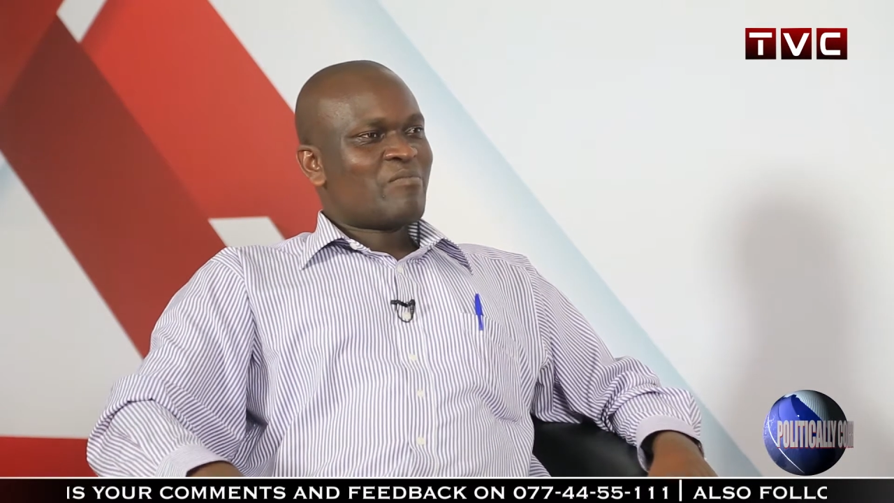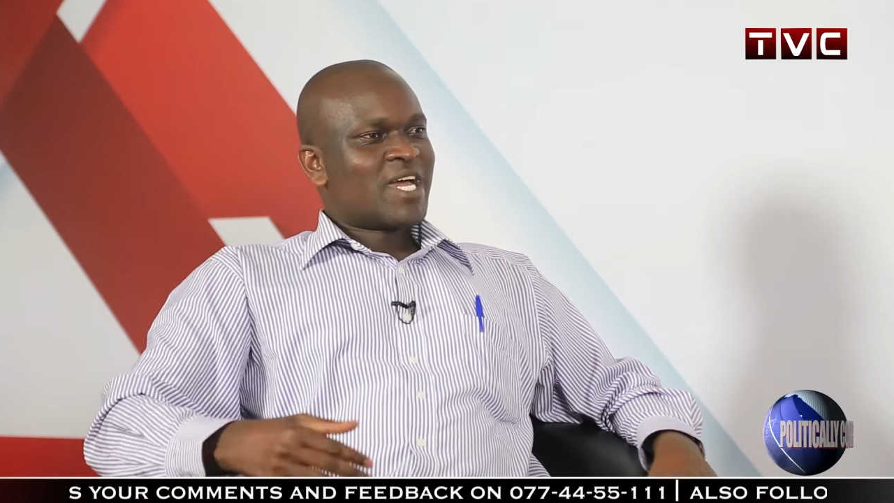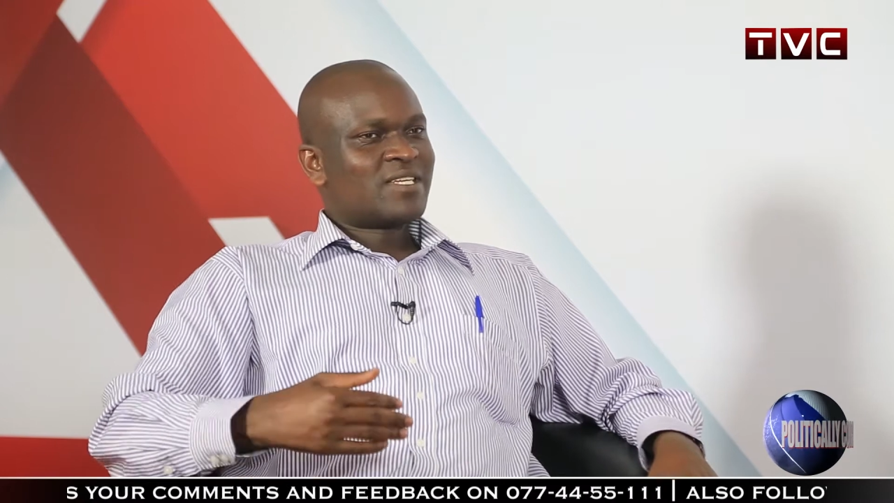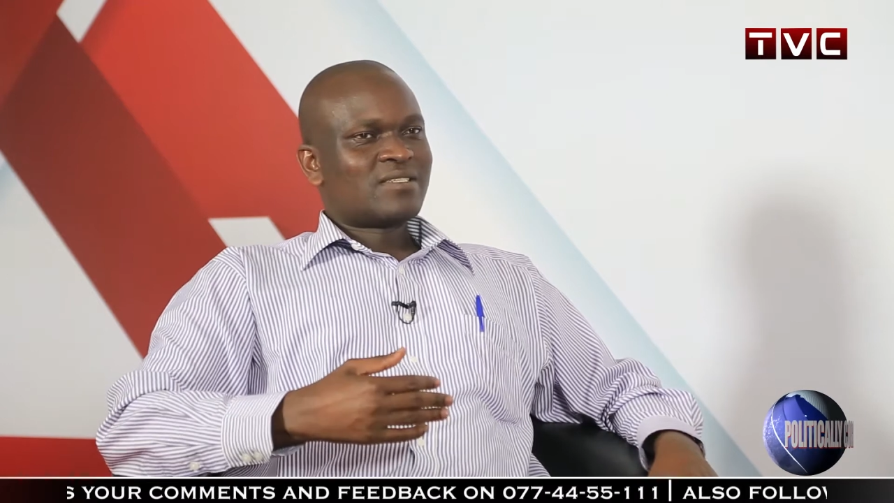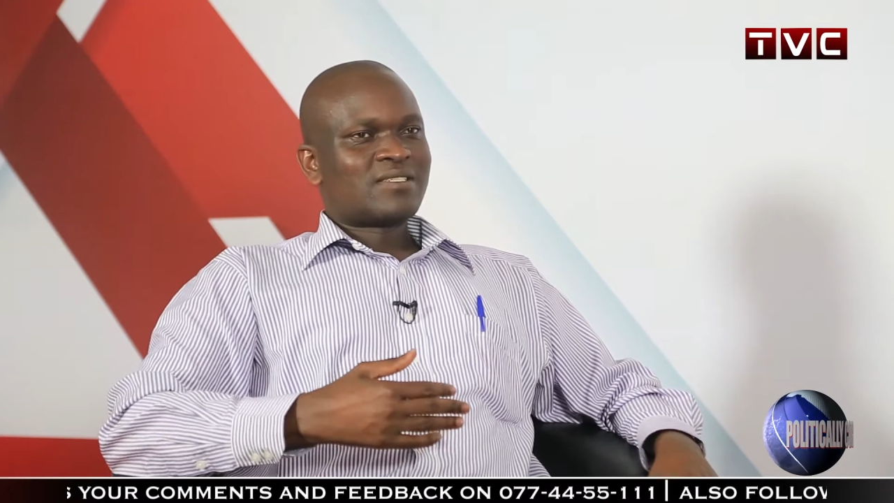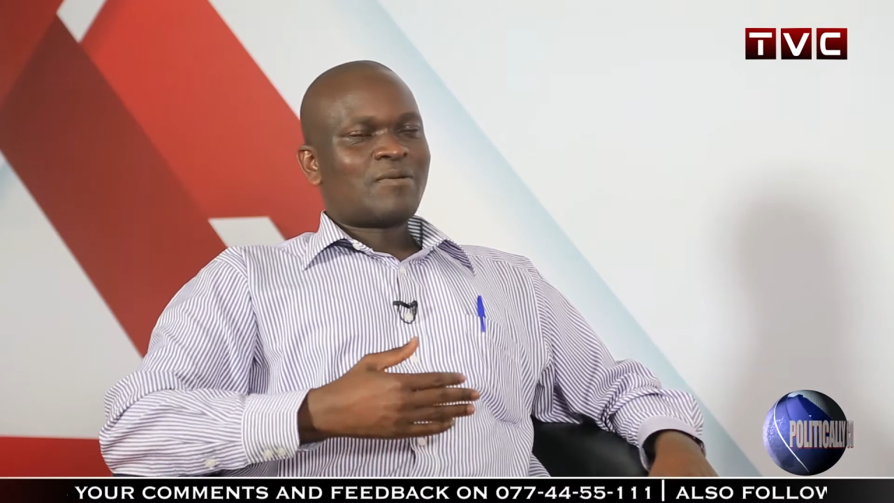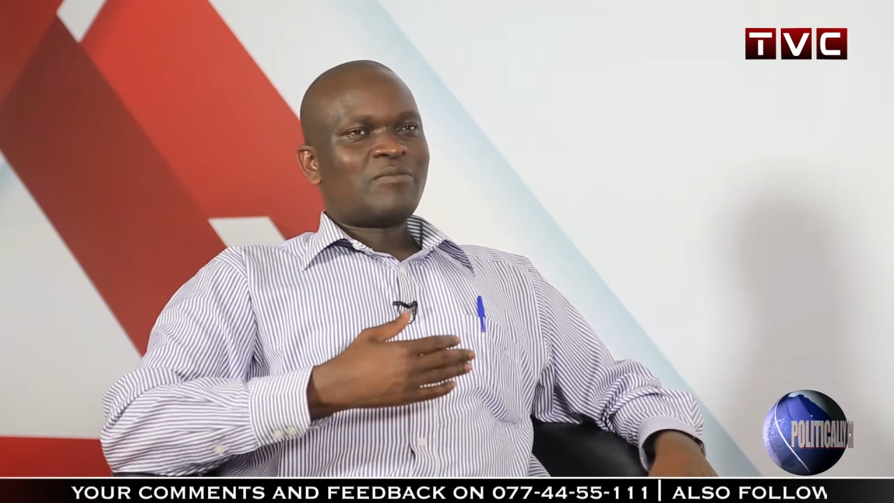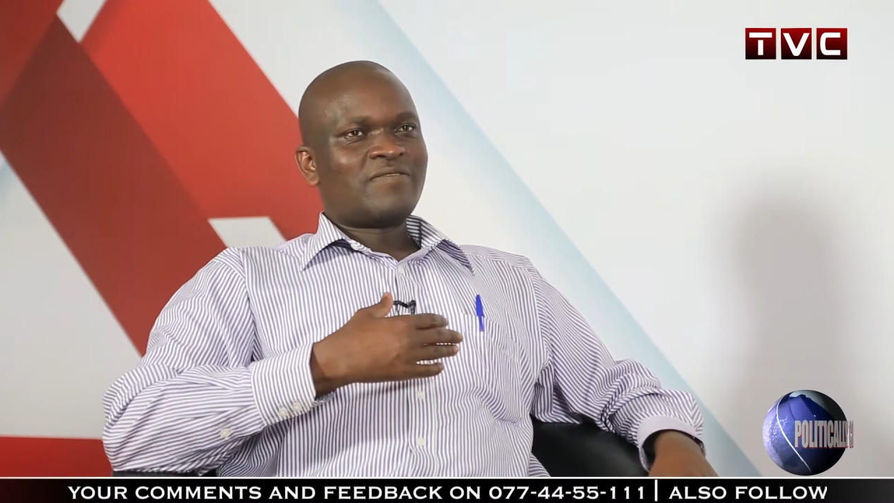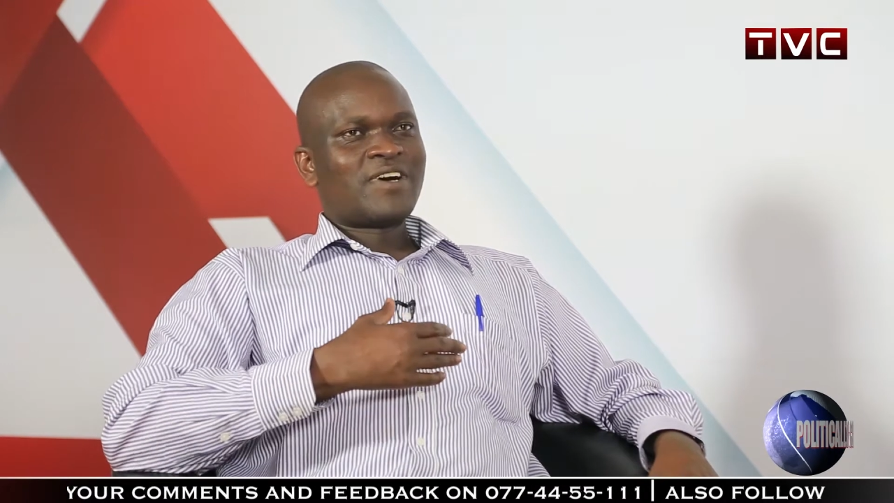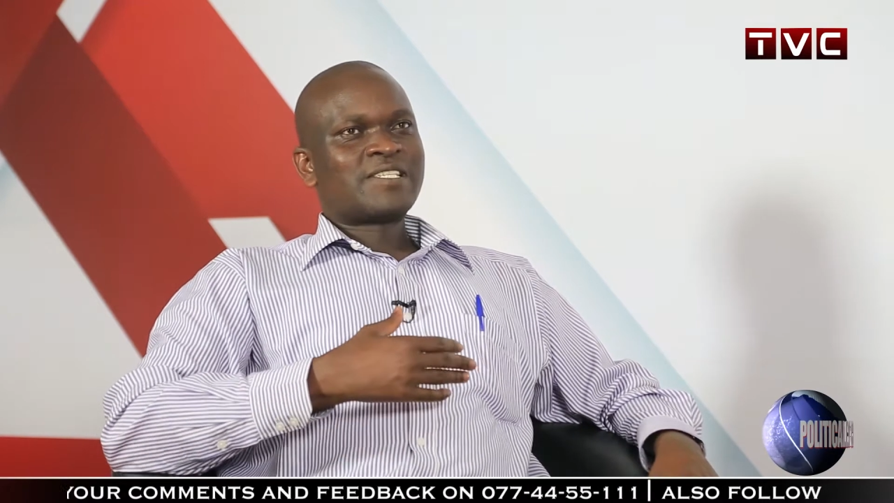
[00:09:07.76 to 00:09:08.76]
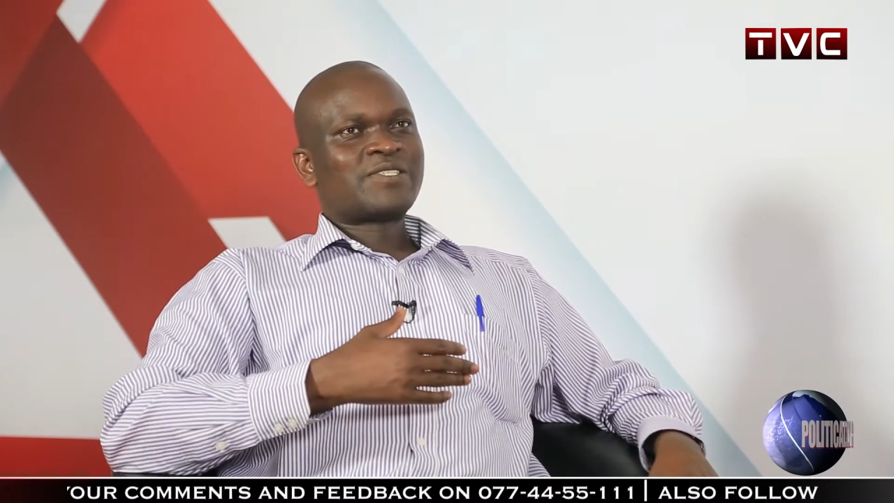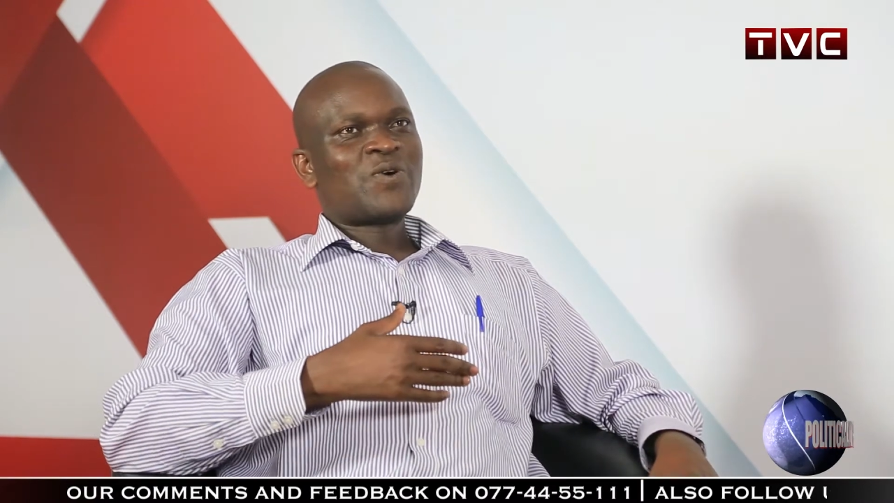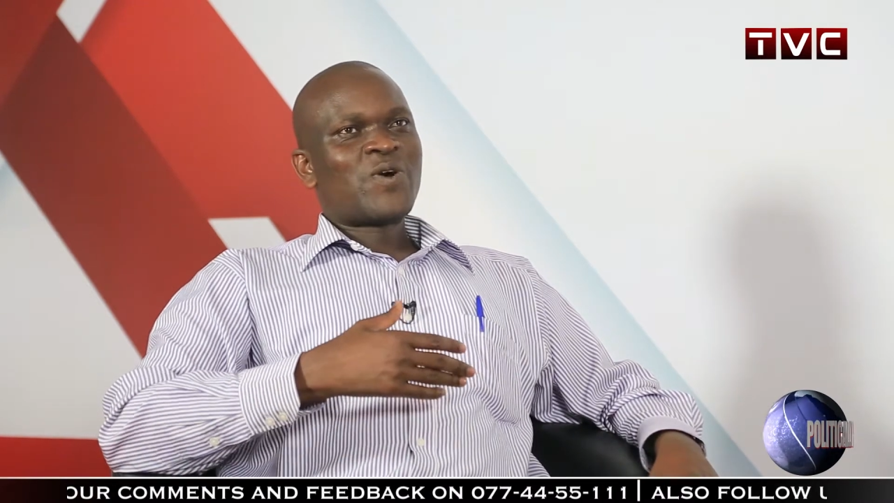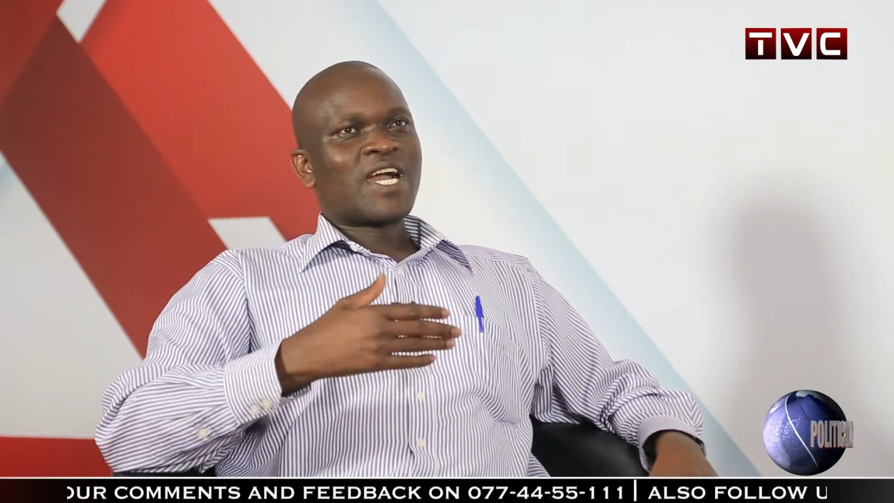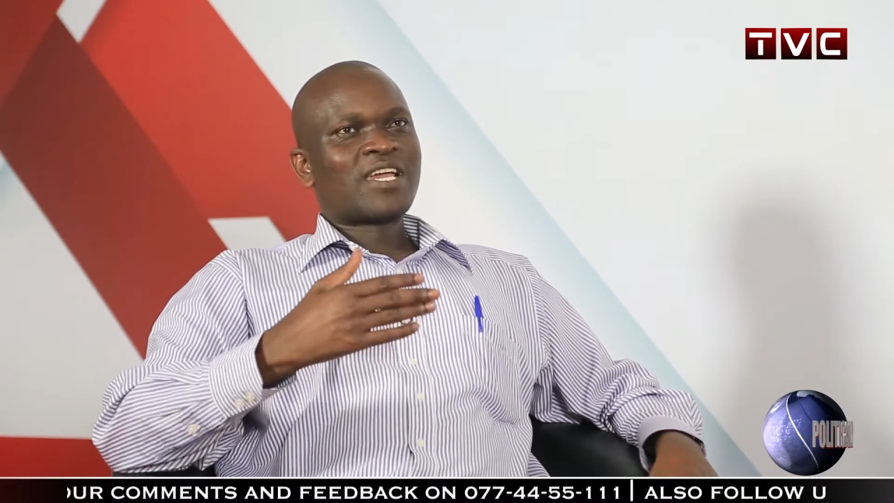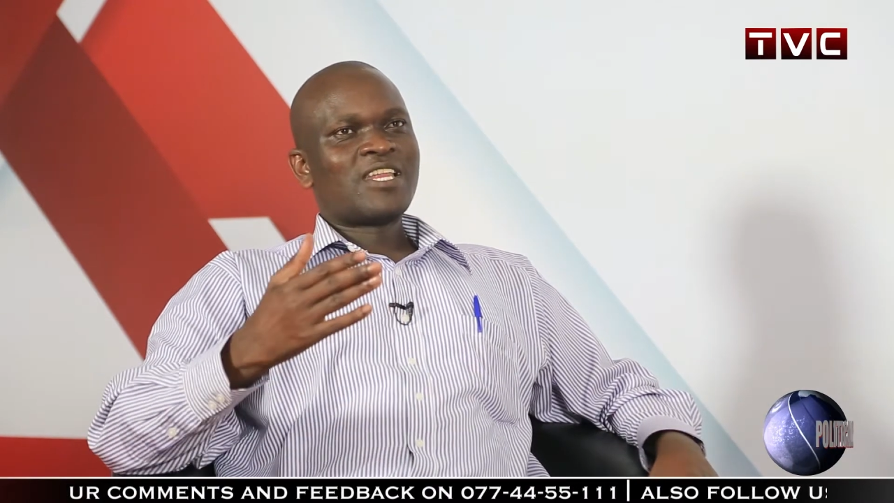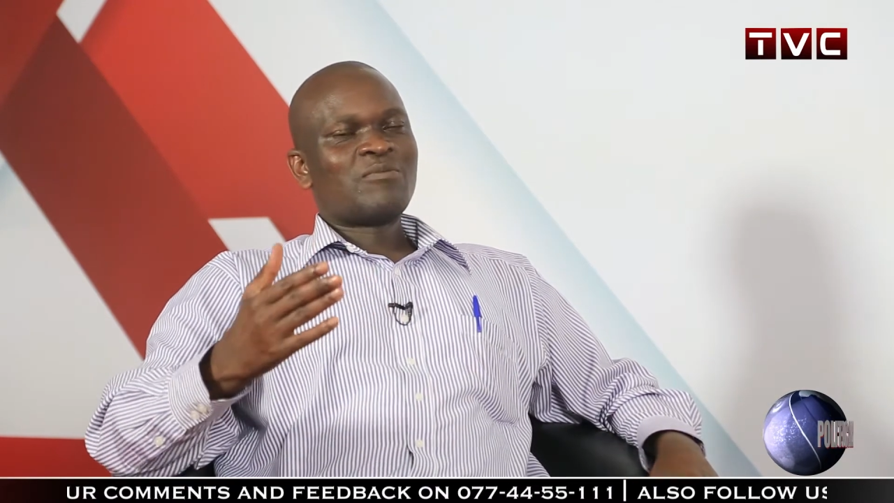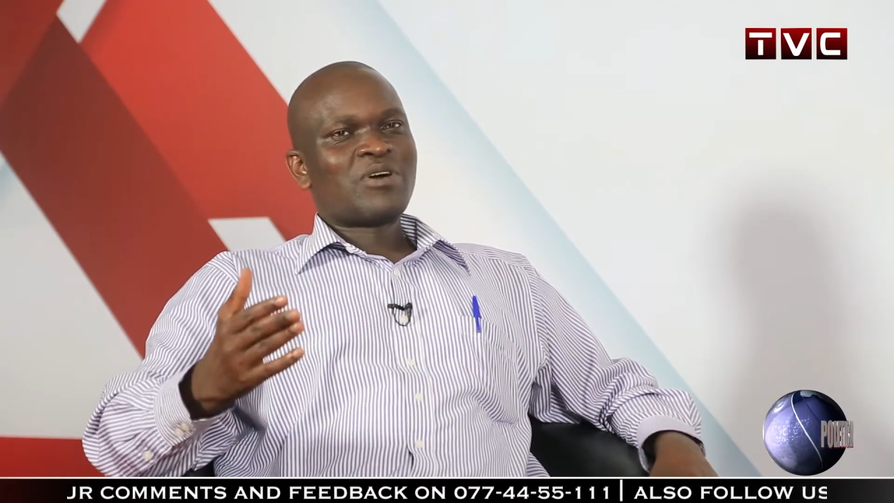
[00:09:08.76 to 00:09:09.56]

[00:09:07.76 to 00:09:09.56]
But some of us who work in